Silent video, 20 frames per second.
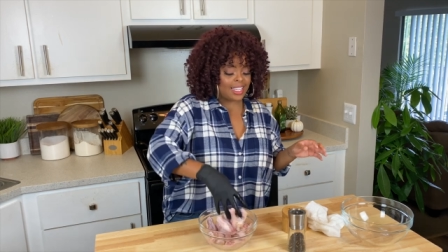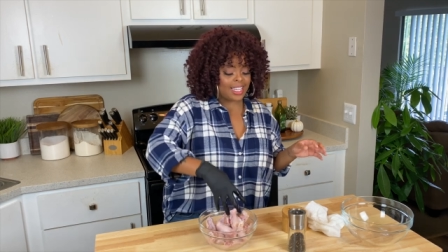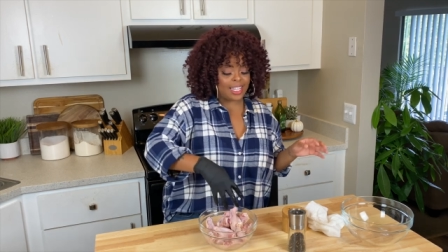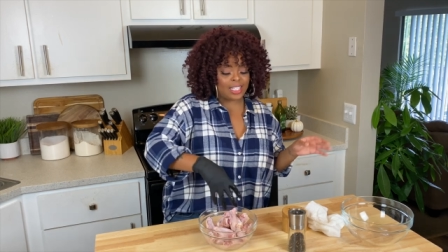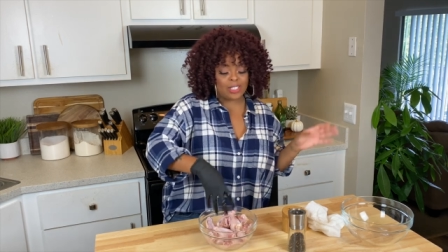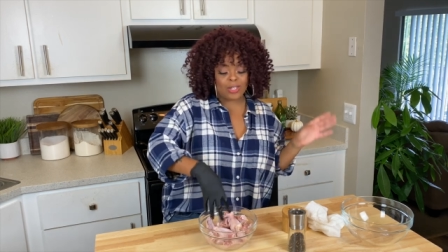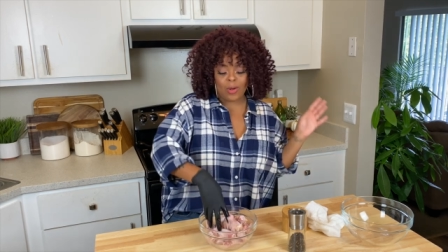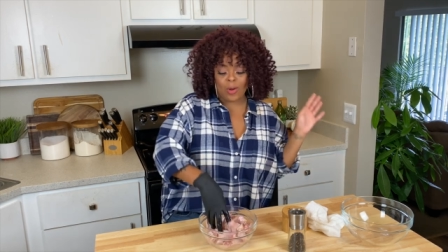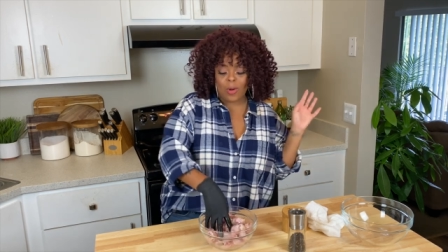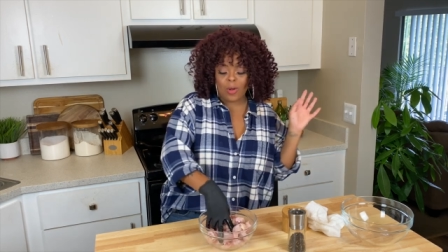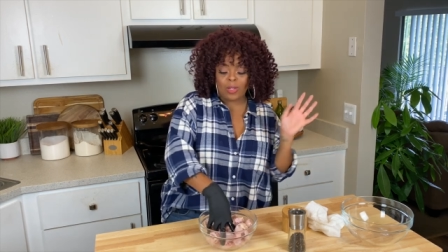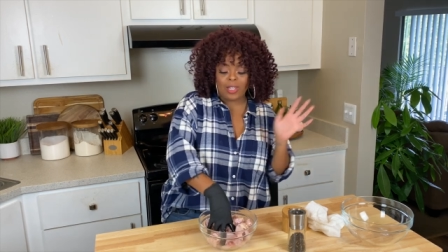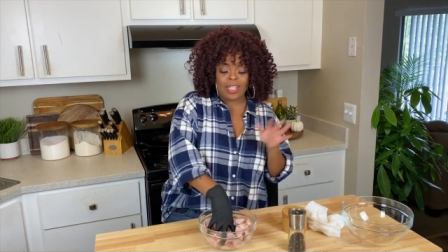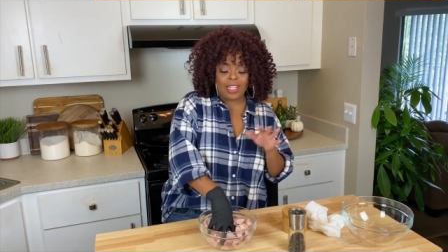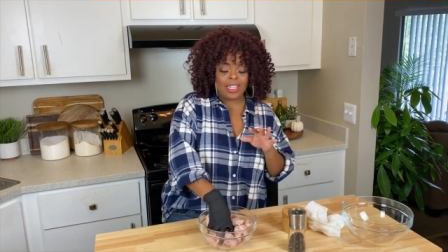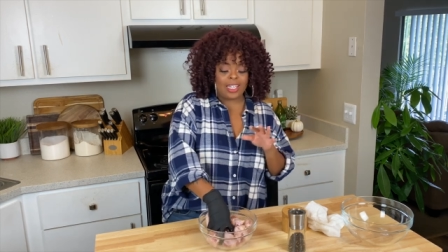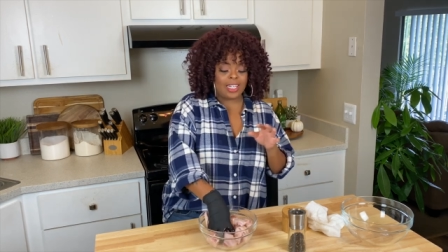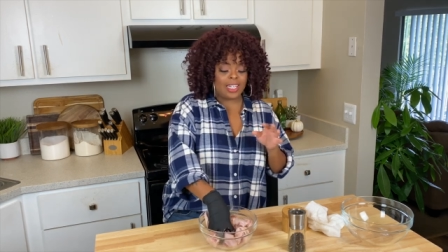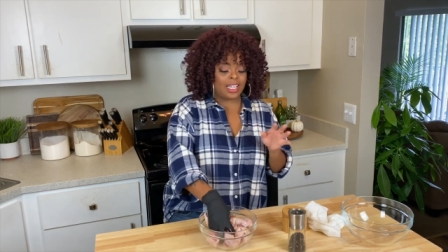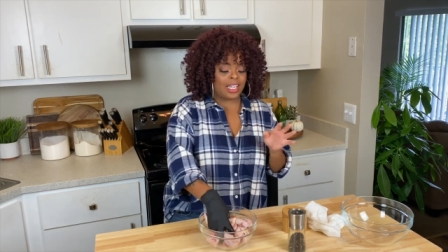That's all
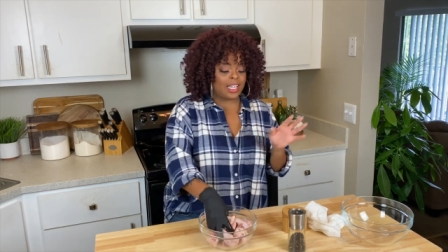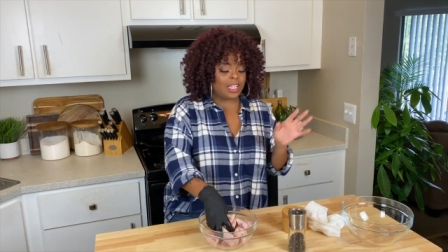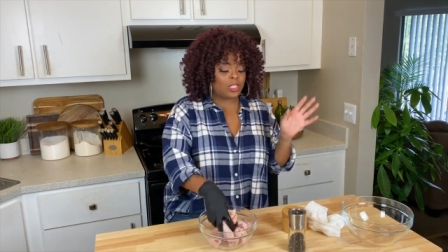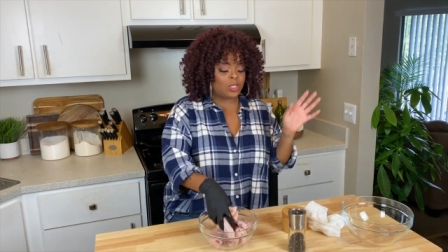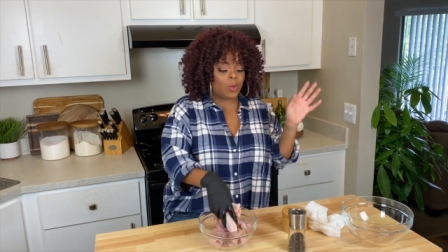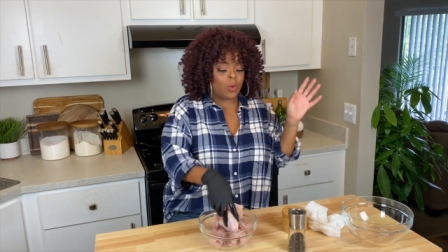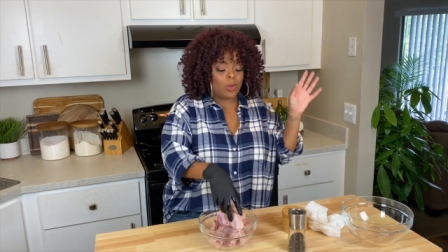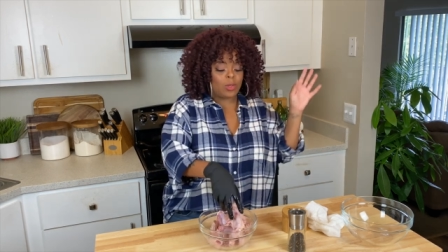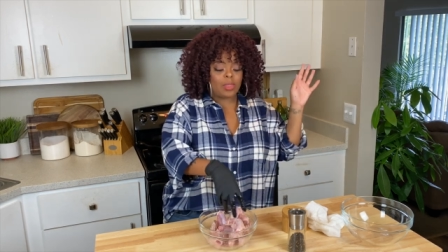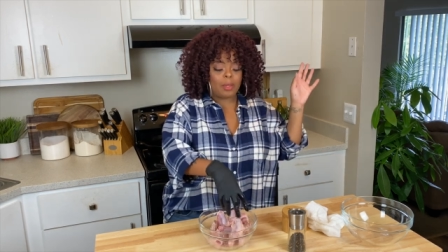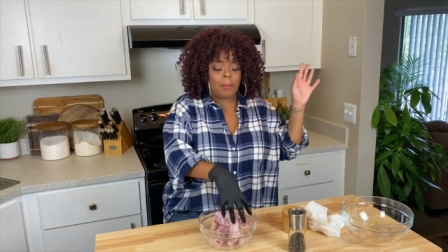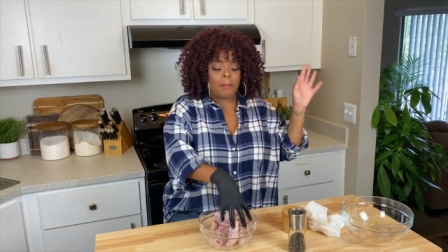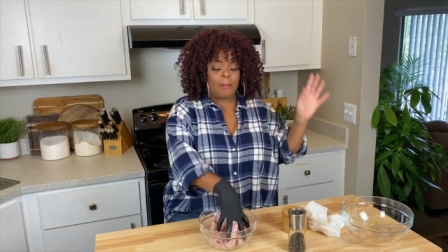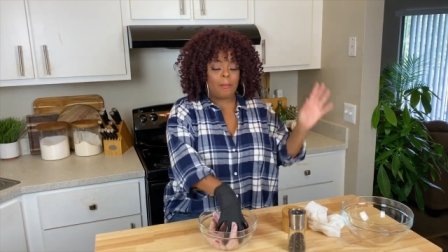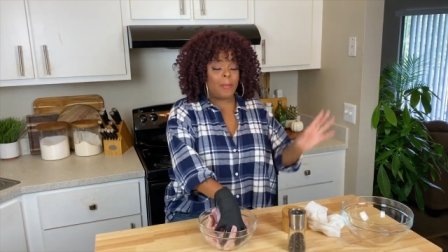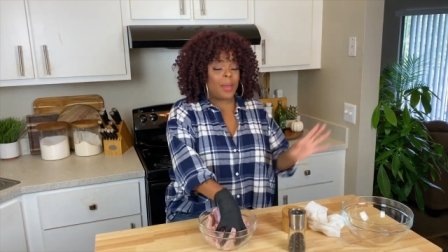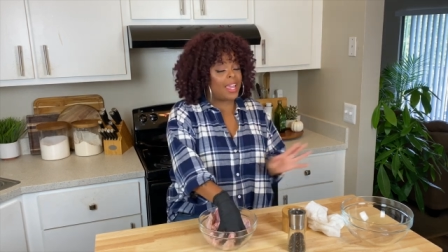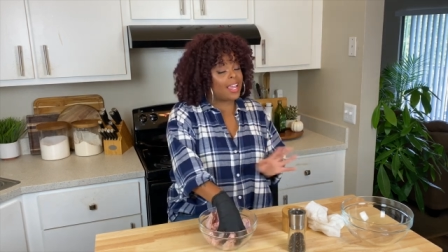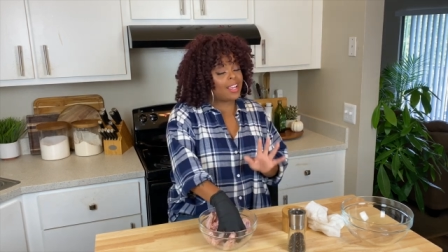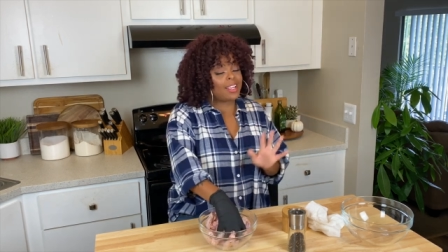it needs on the
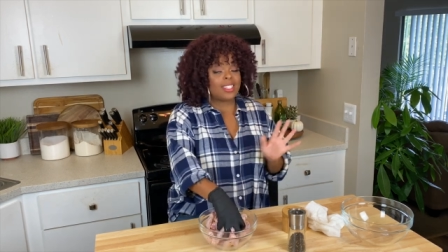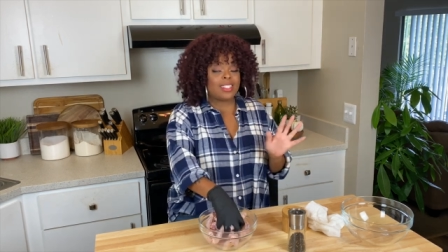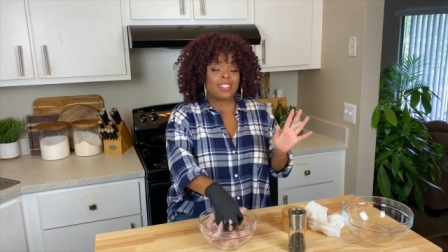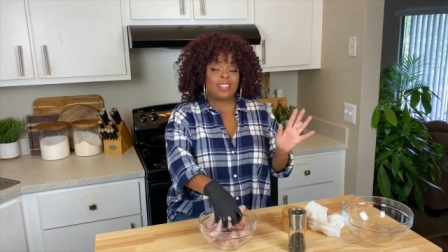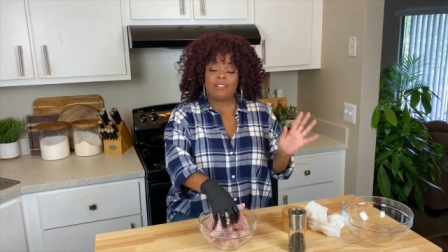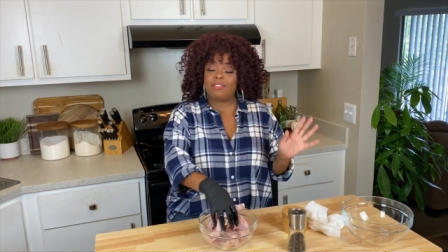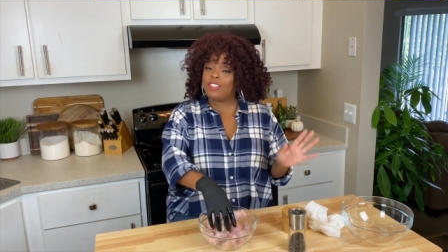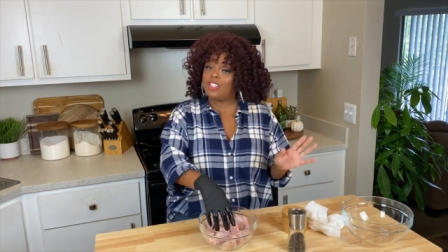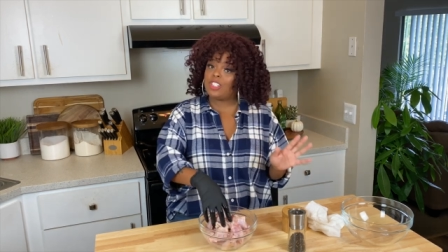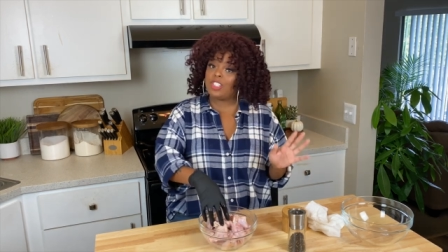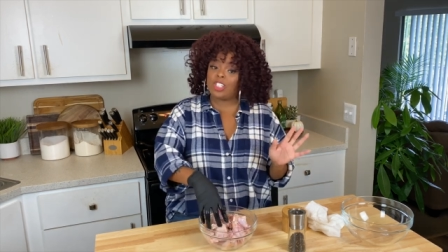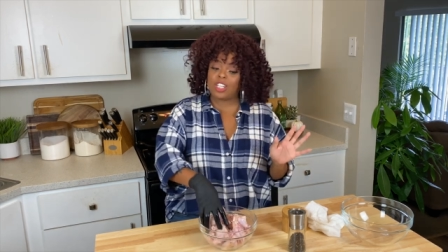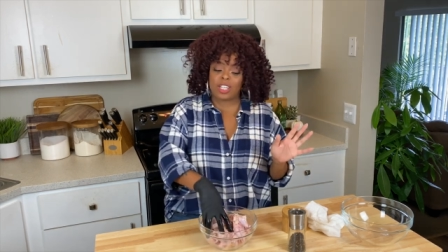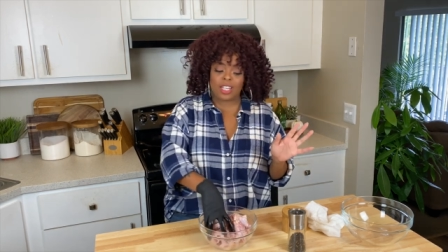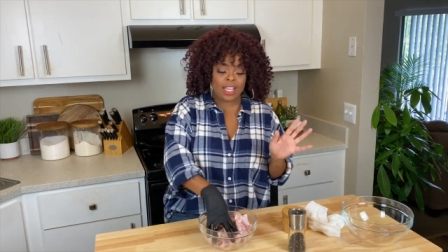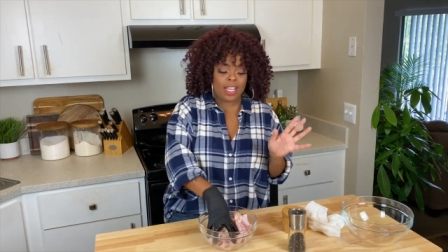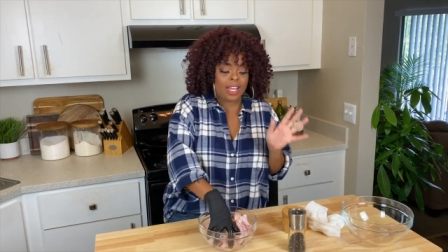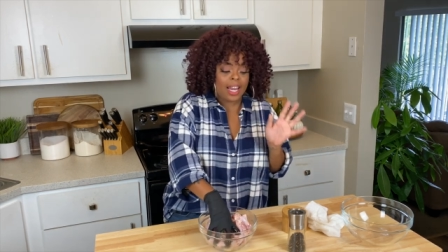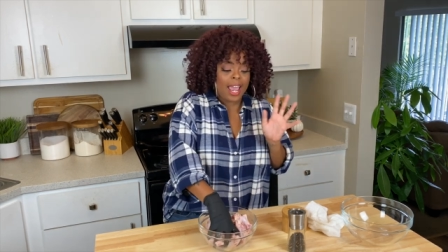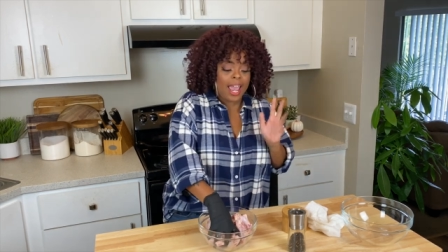base of this
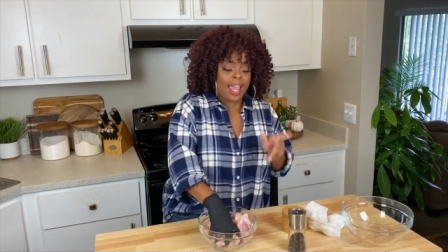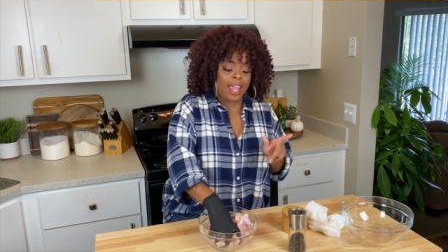chicken.